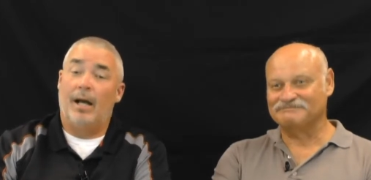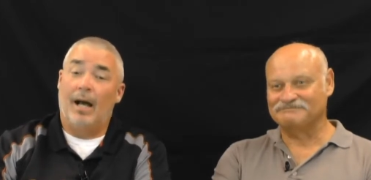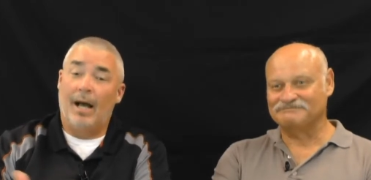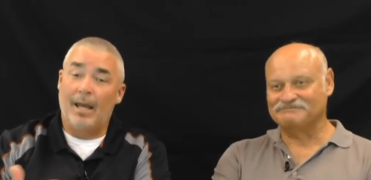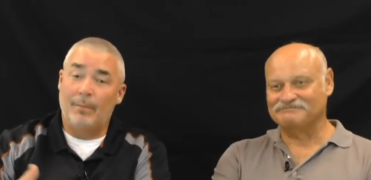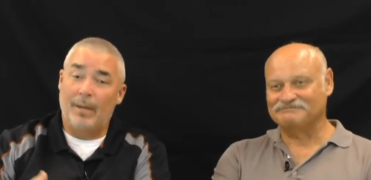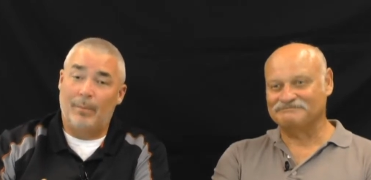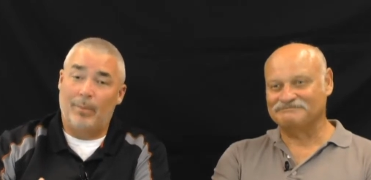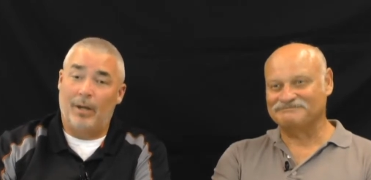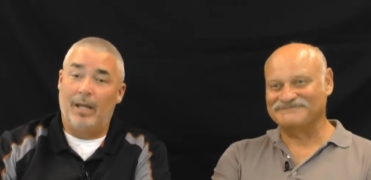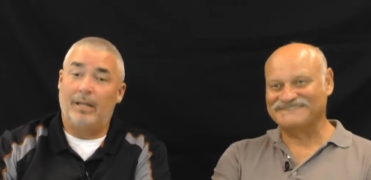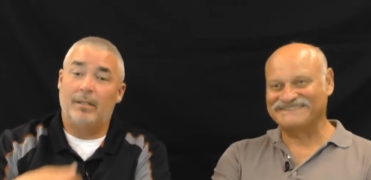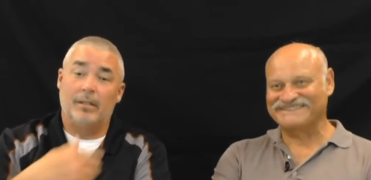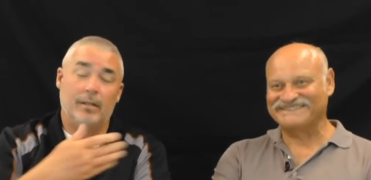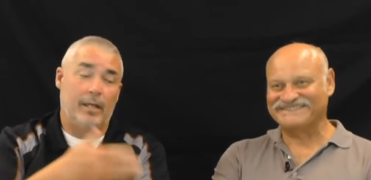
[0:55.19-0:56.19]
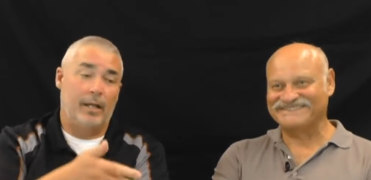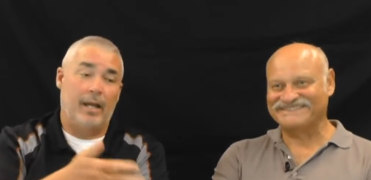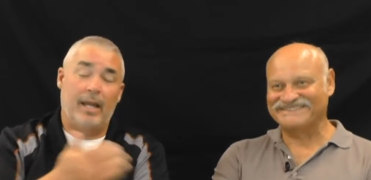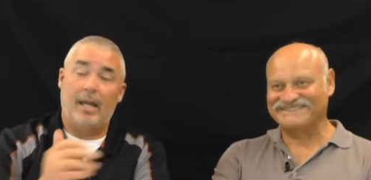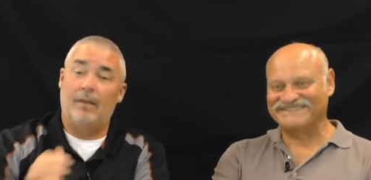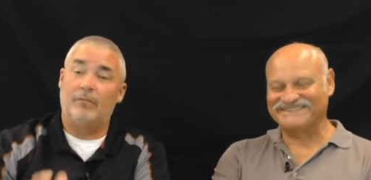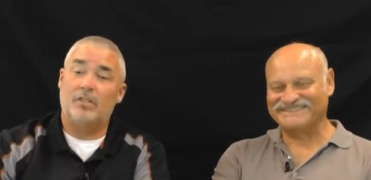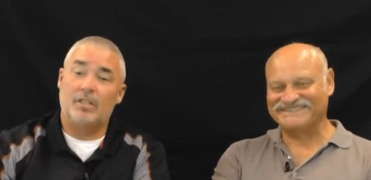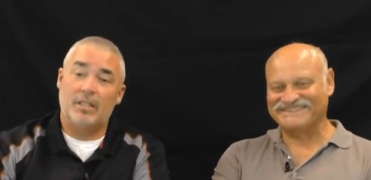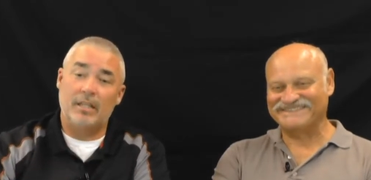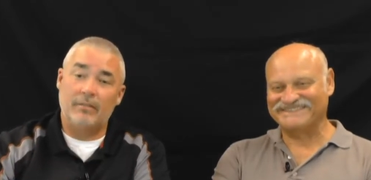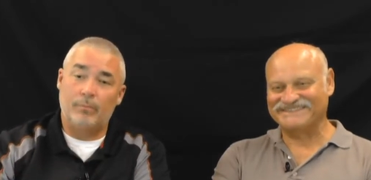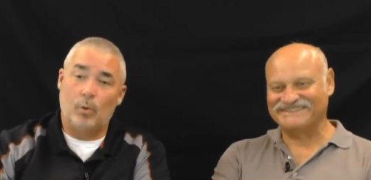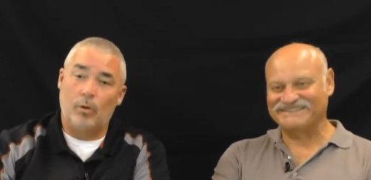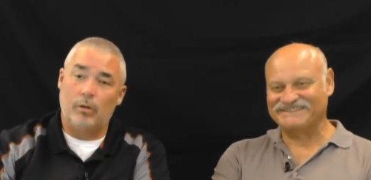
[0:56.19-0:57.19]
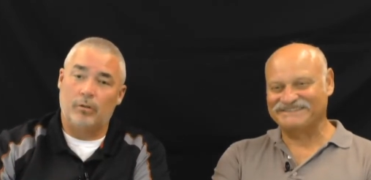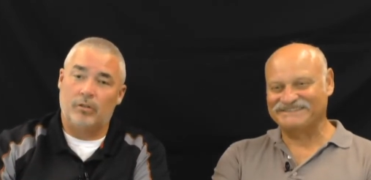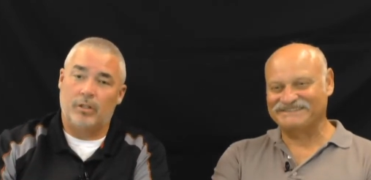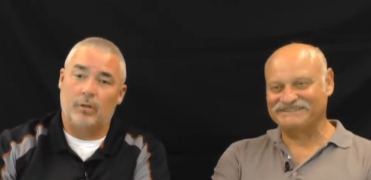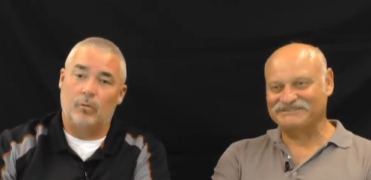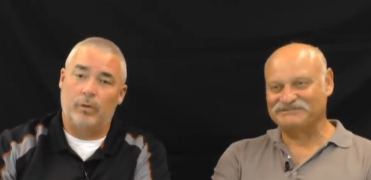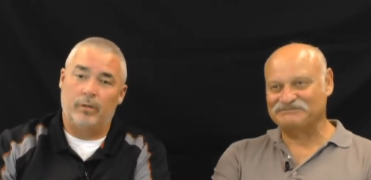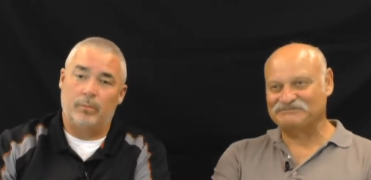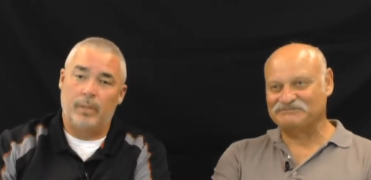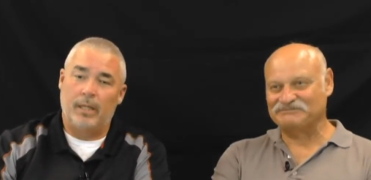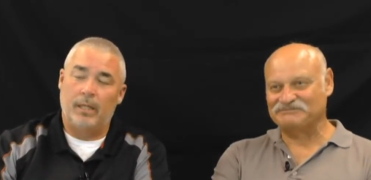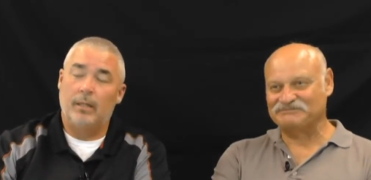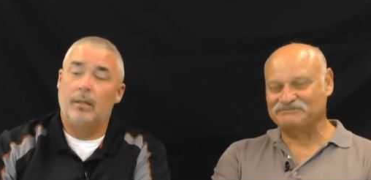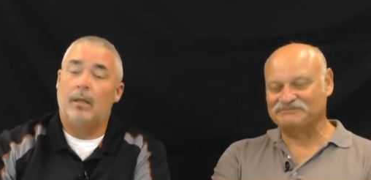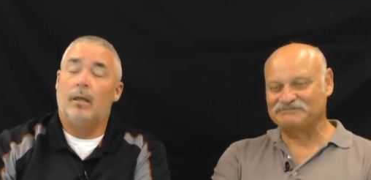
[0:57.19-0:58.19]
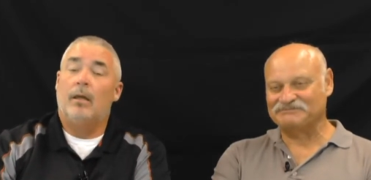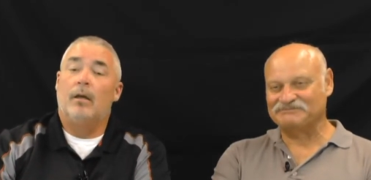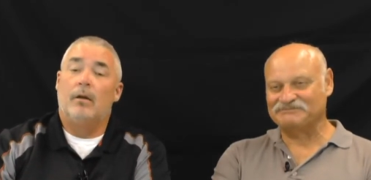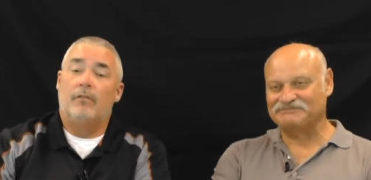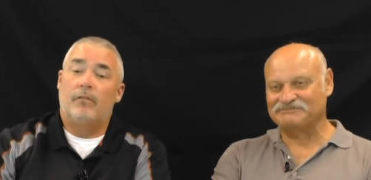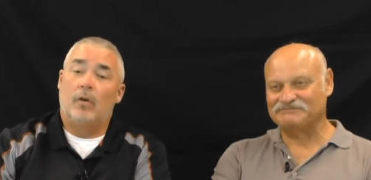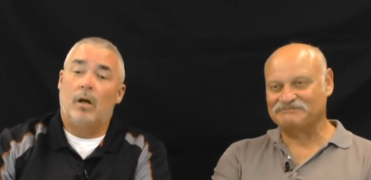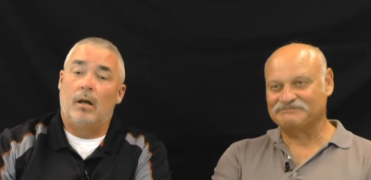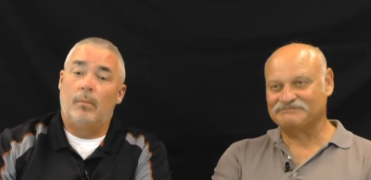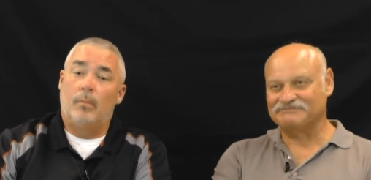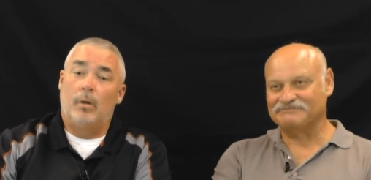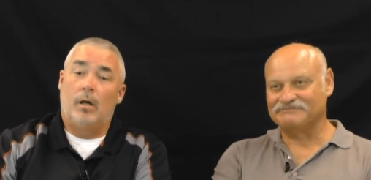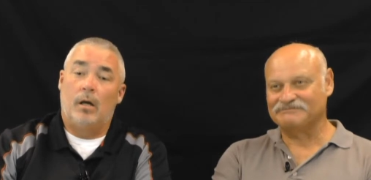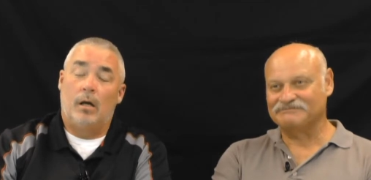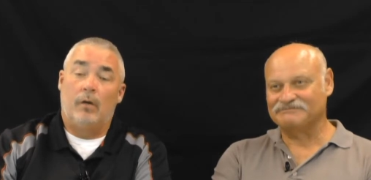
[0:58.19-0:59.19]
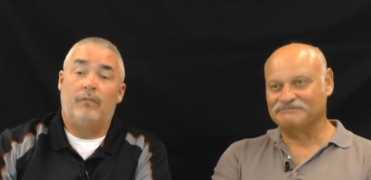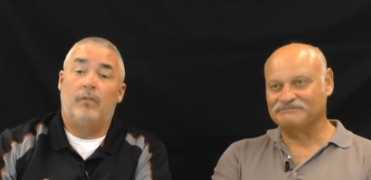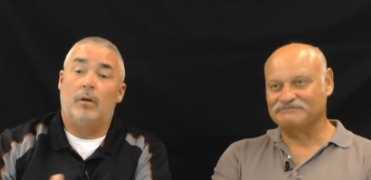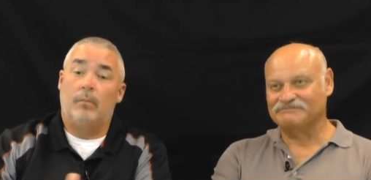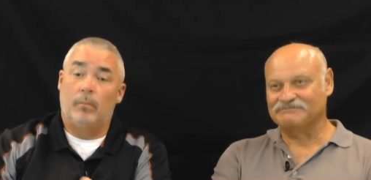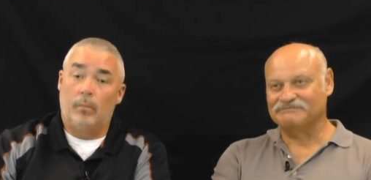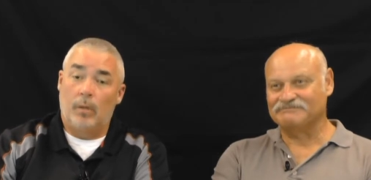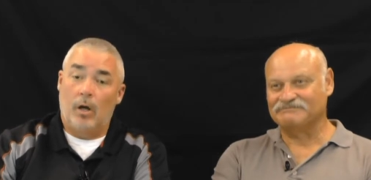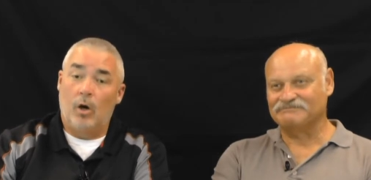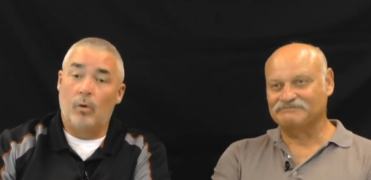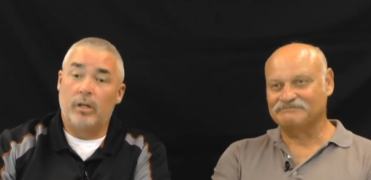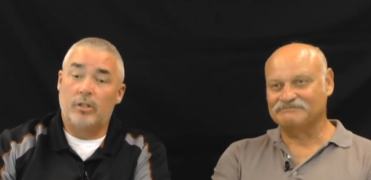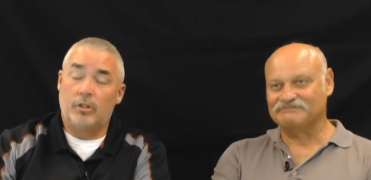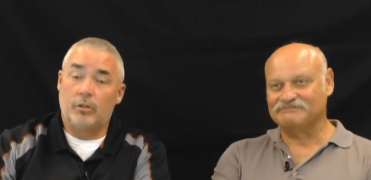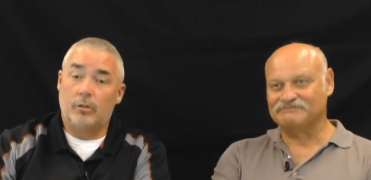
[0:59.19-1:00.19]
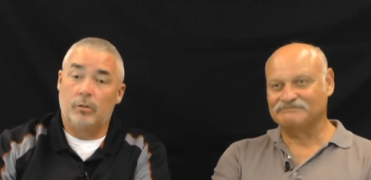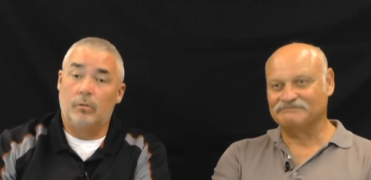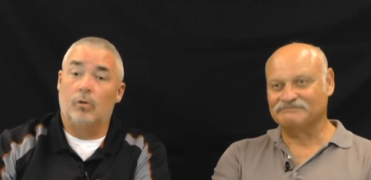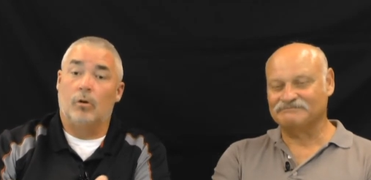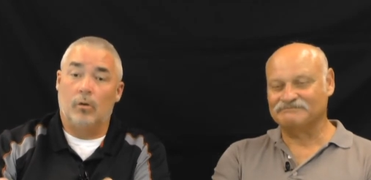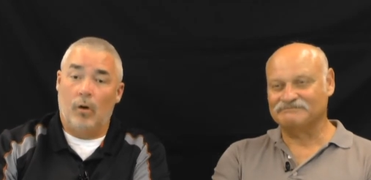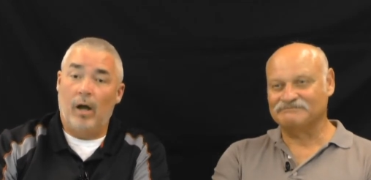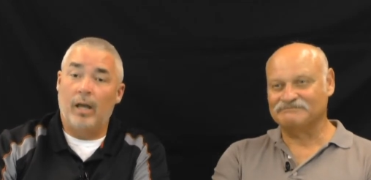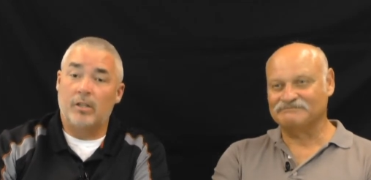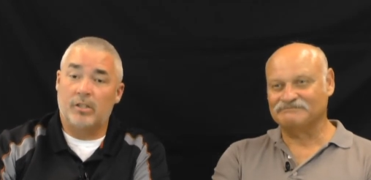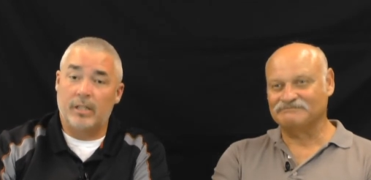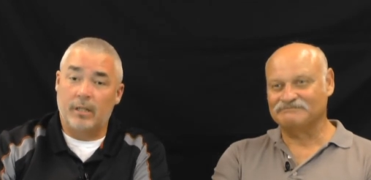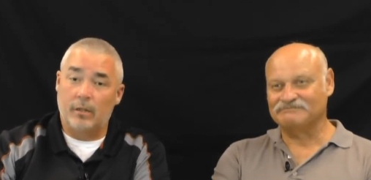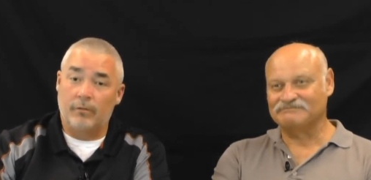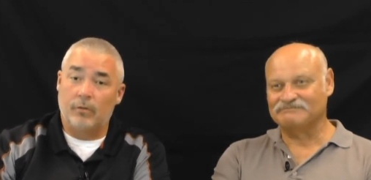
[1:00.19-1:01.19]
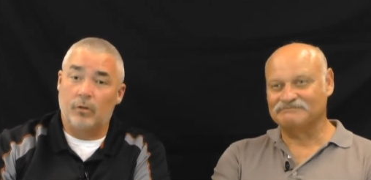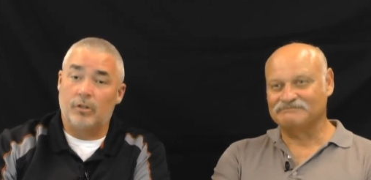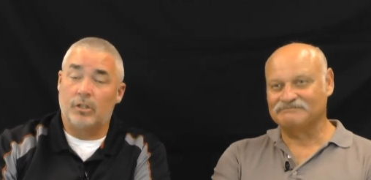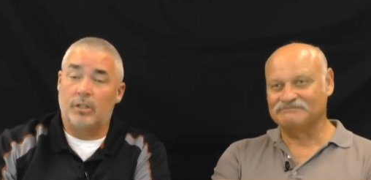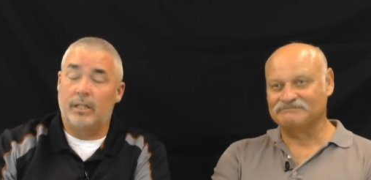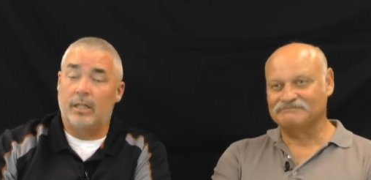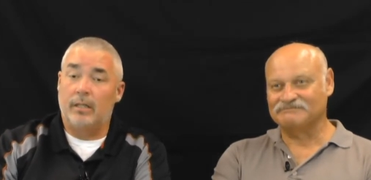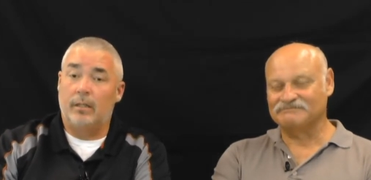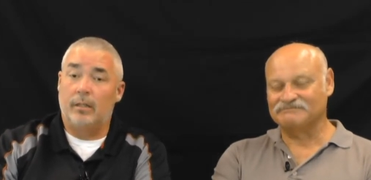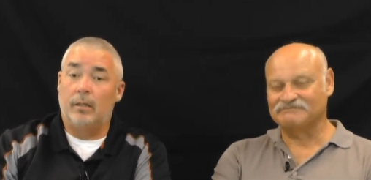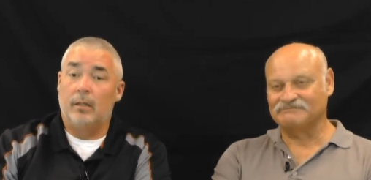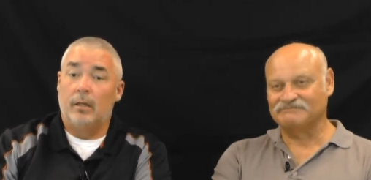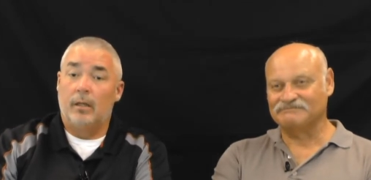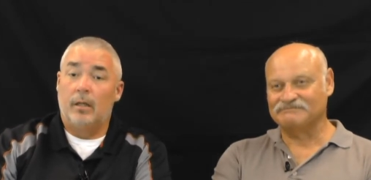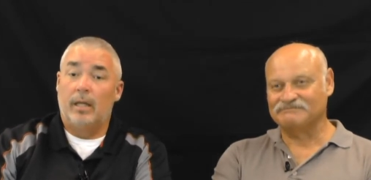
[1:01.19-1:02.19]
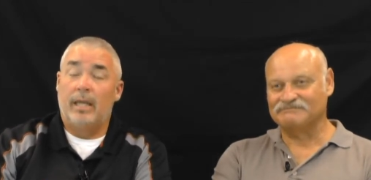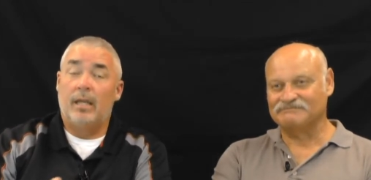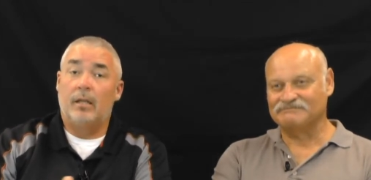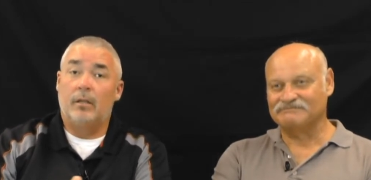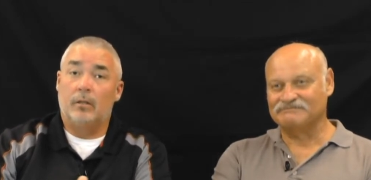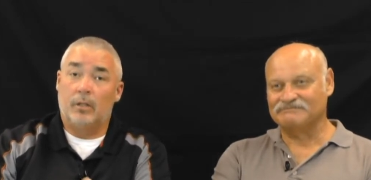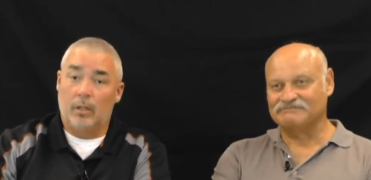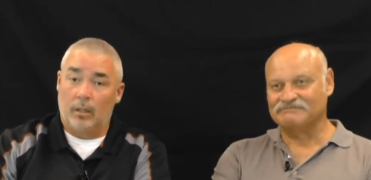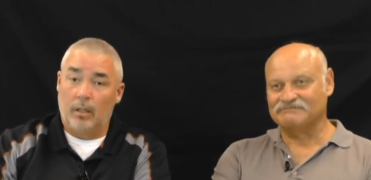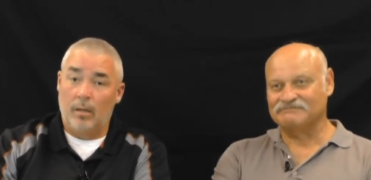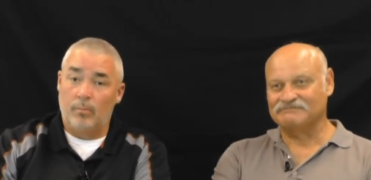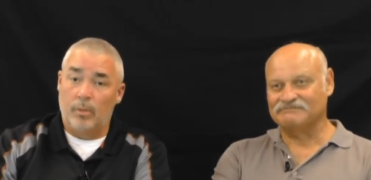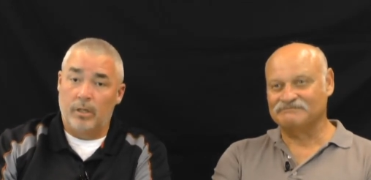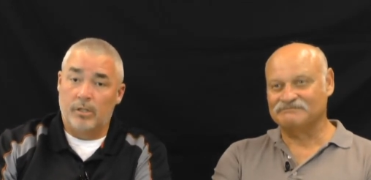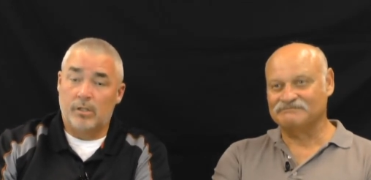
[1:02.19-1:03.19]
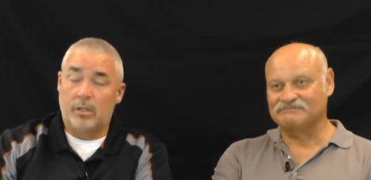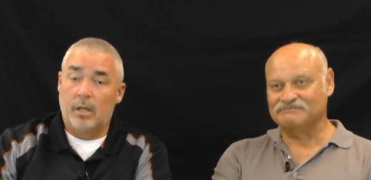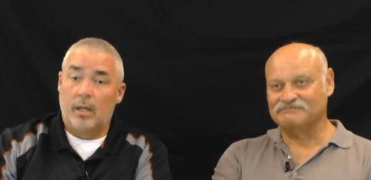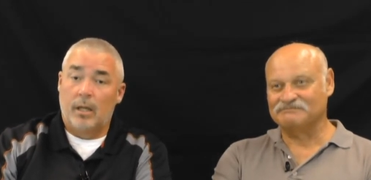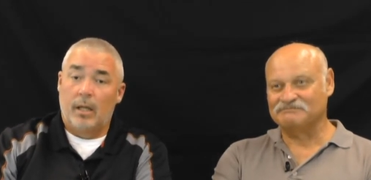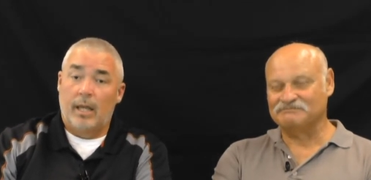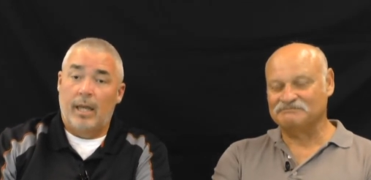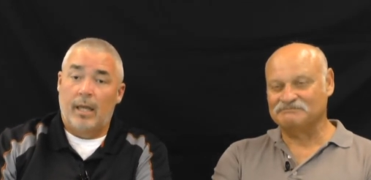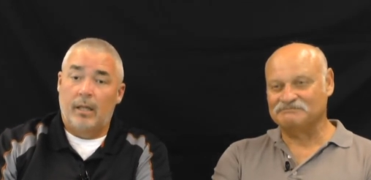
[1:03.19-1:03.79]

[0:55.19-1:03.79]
Speaker 1: I'm at Piketon, and I have Steve Boyles here with me from uh, from OSU or Ohio State University in Columbus, and